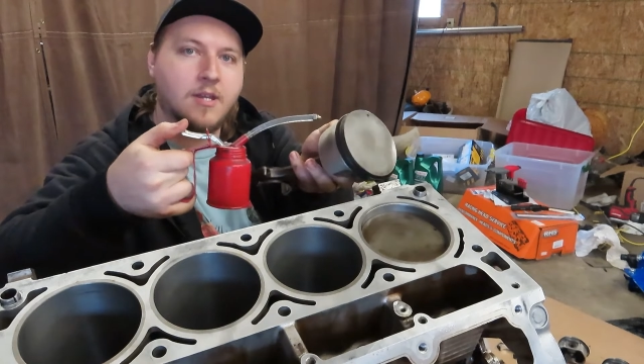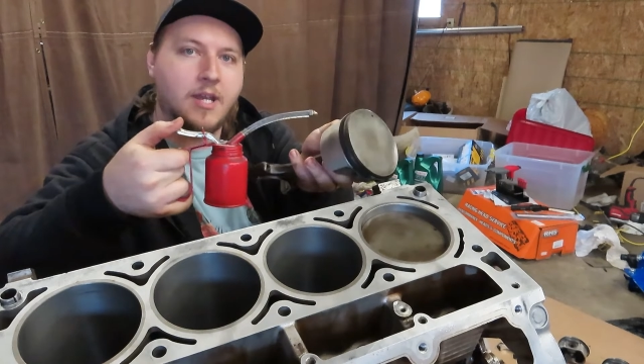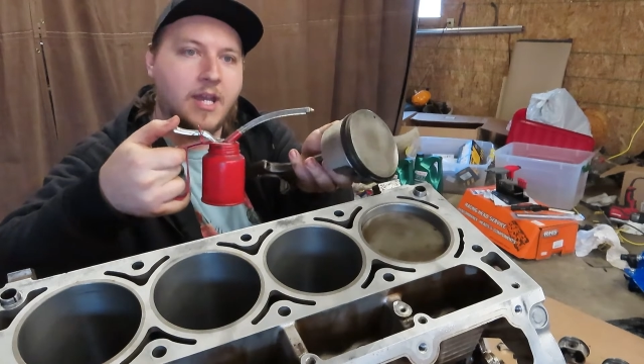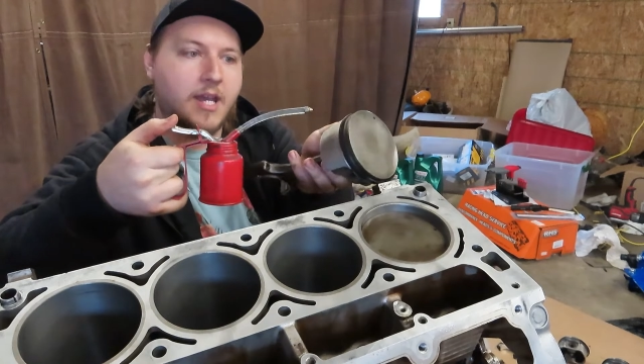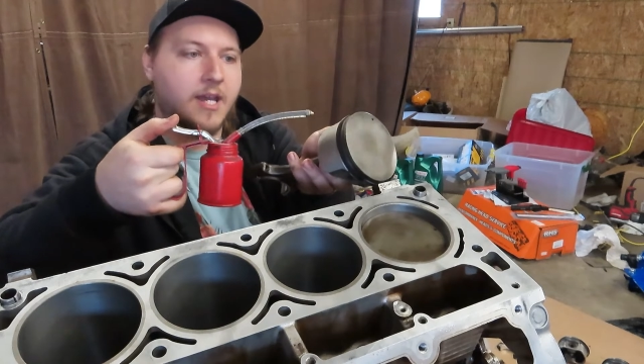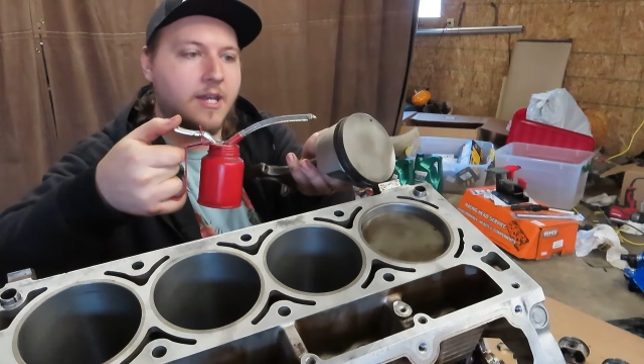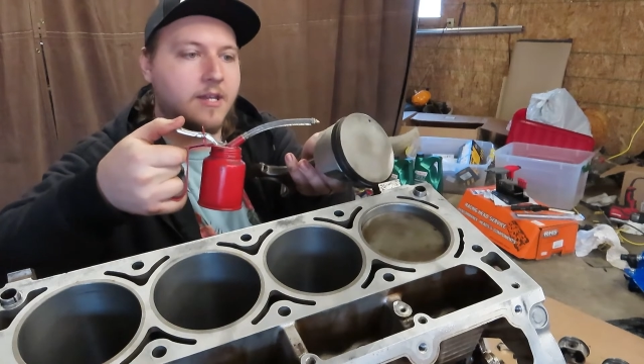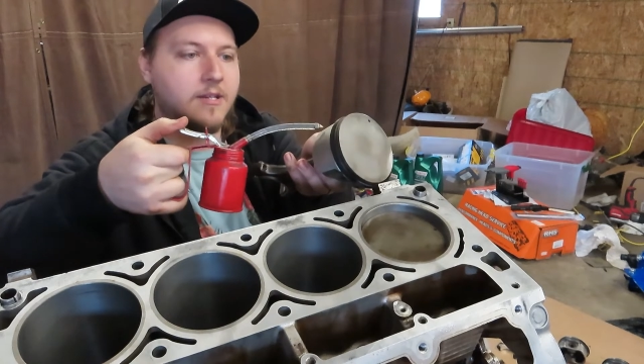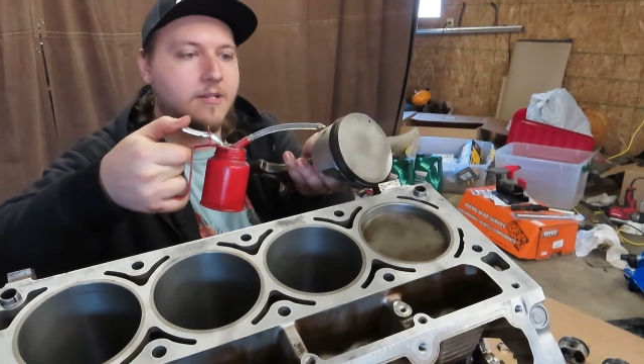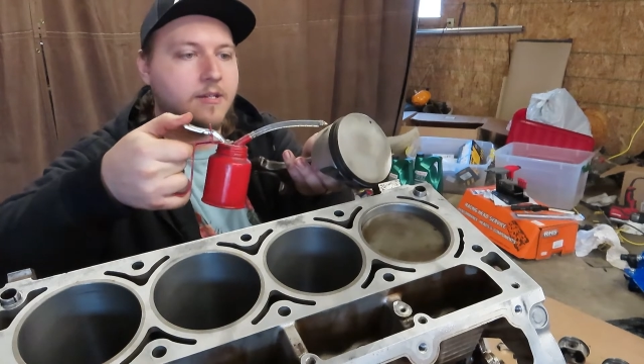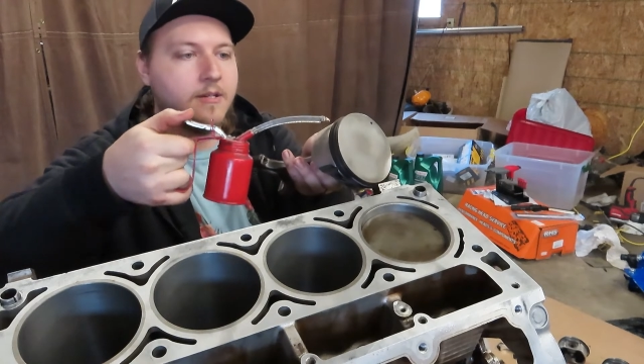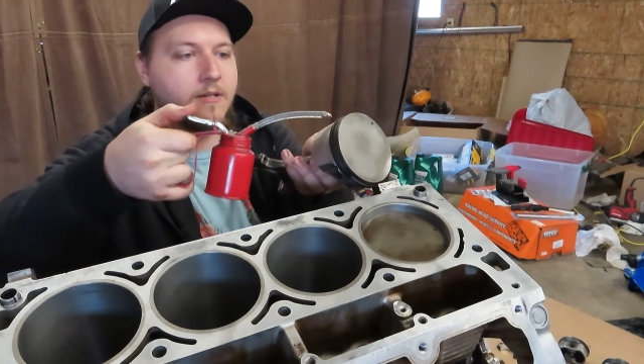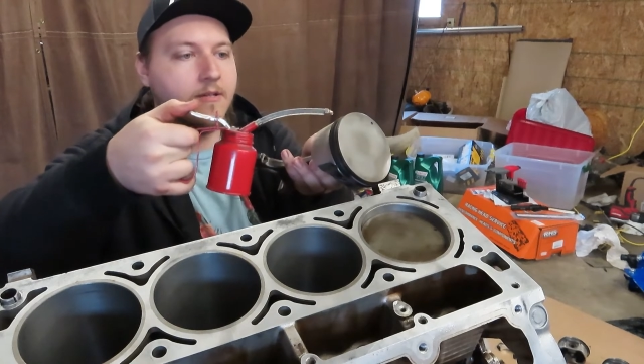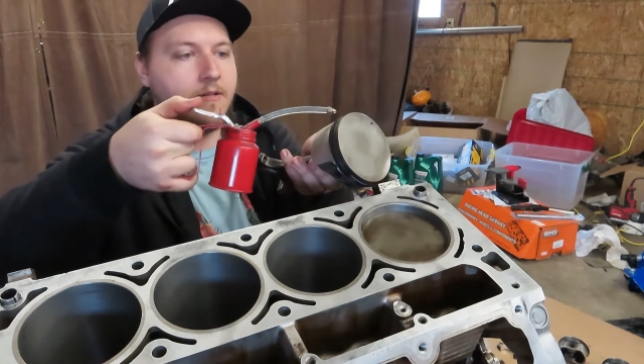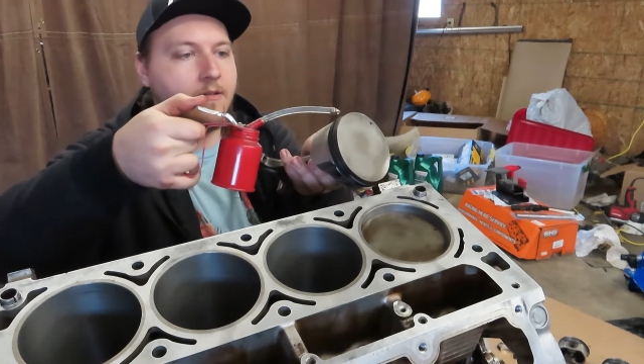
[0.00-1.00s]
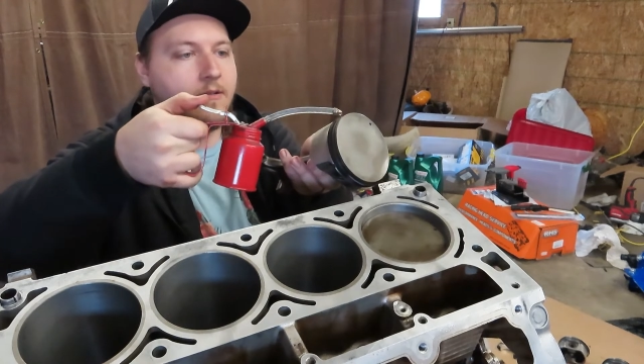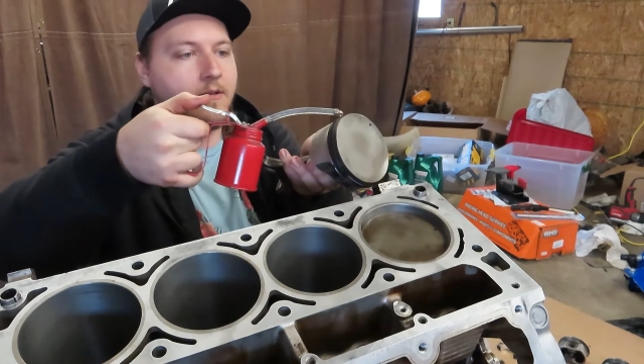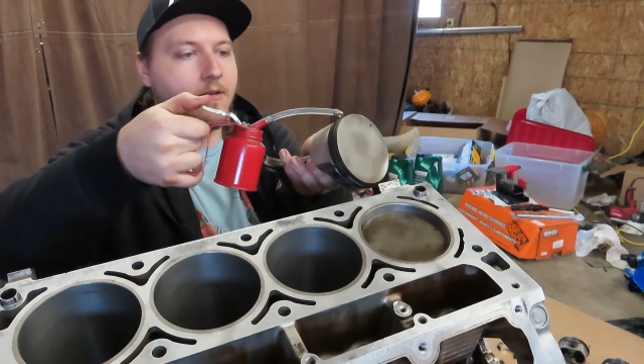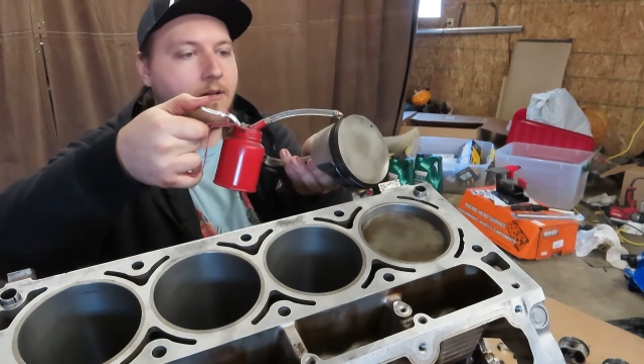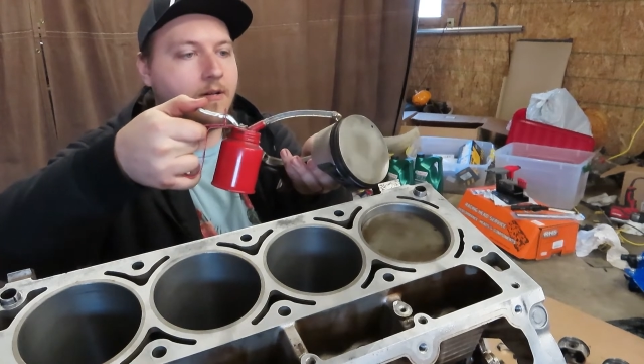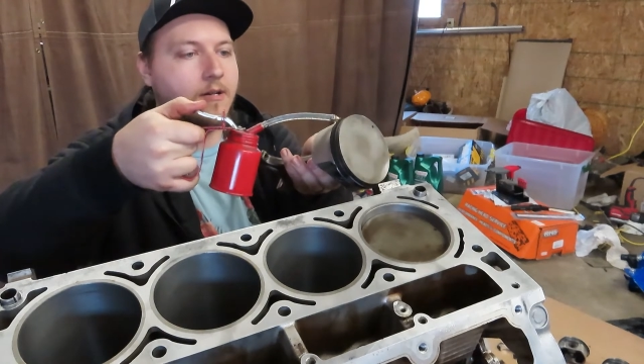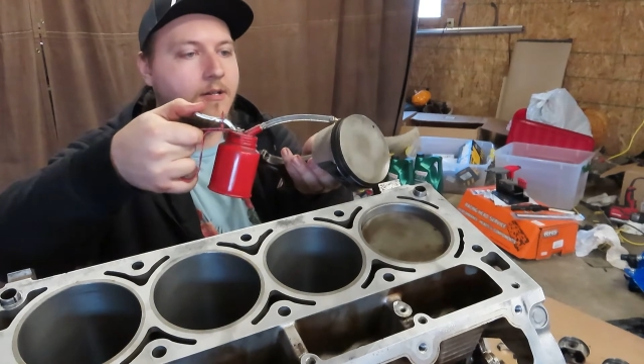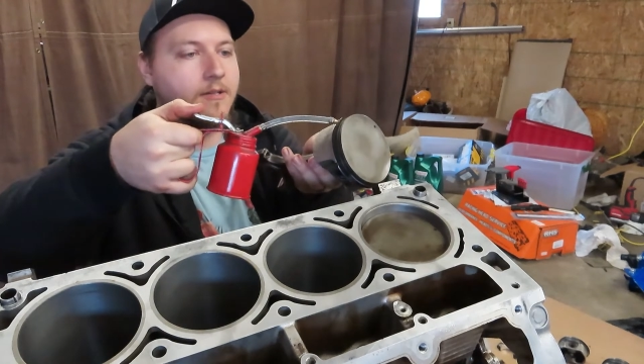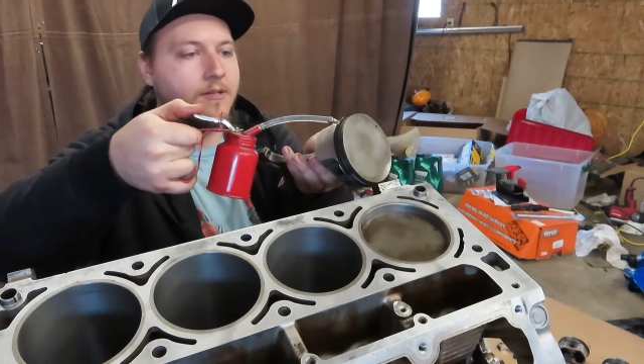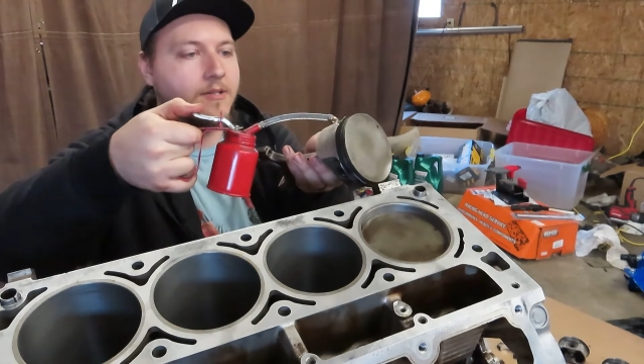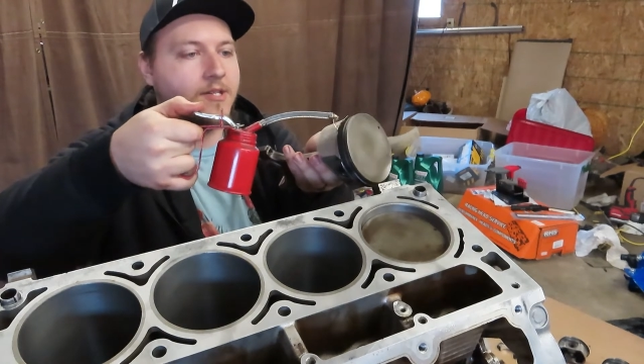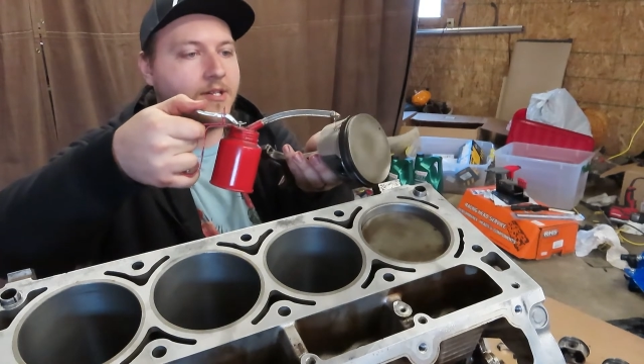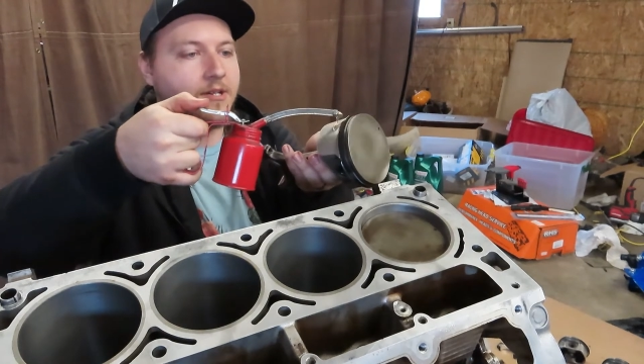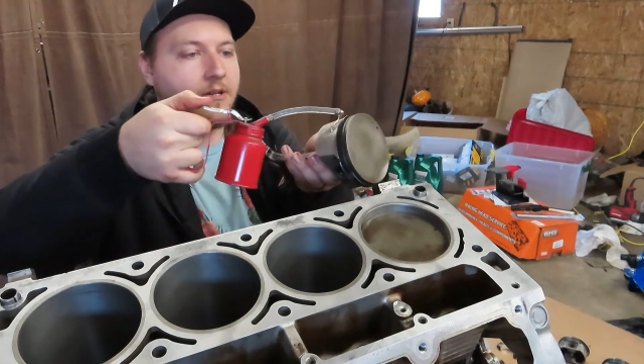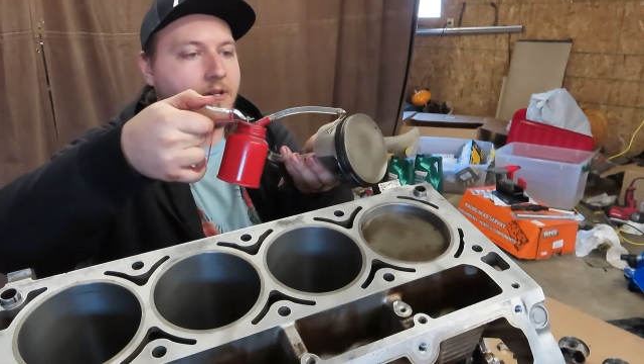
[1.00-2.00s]
and on the
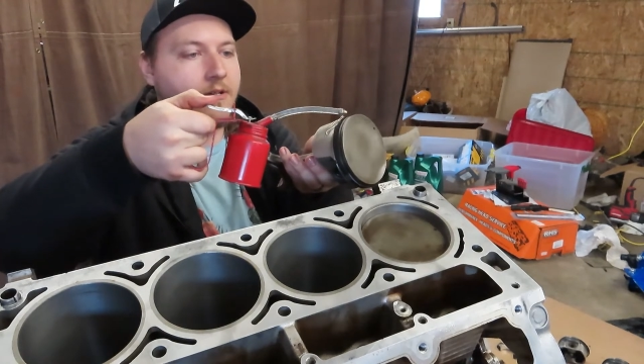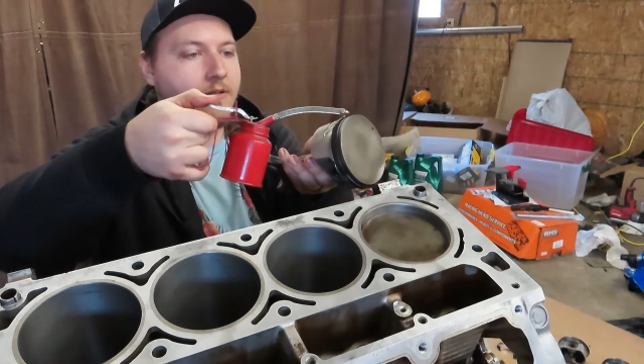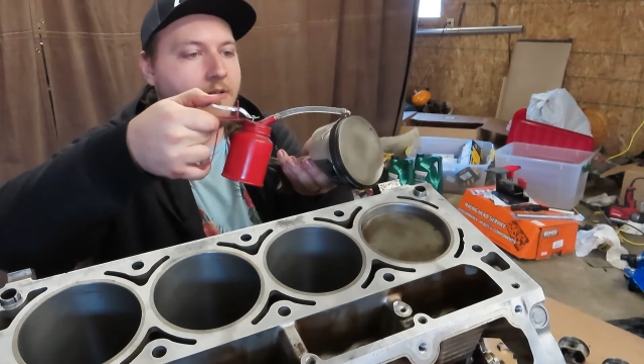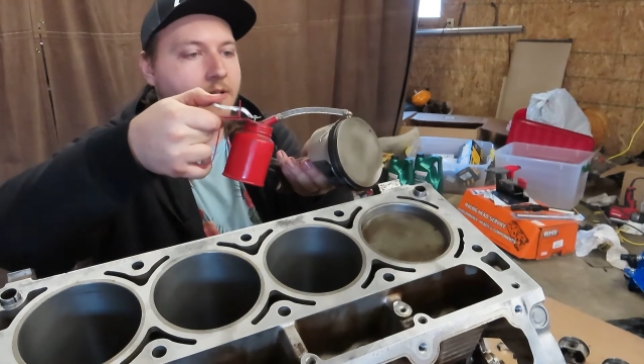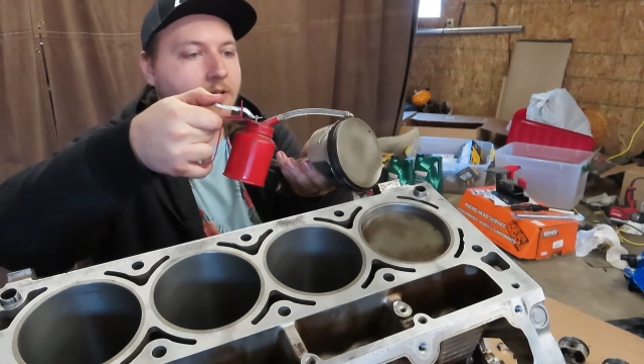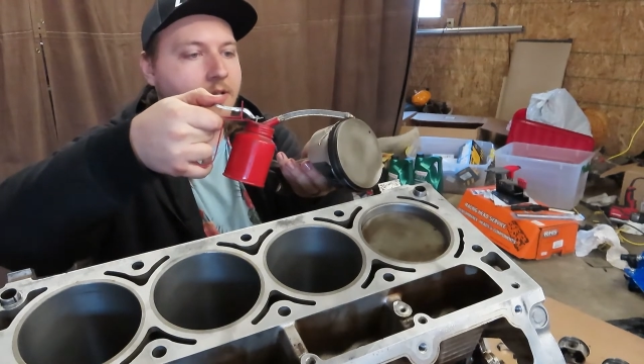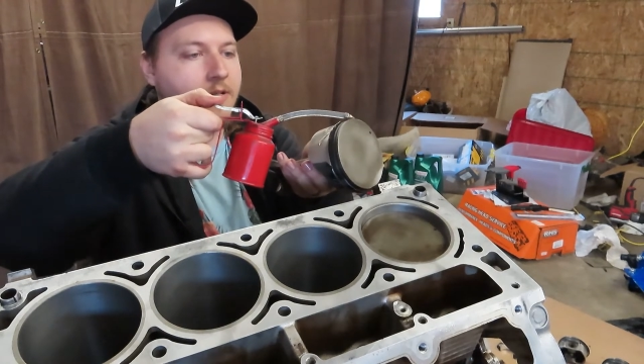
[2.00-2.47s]
skirt.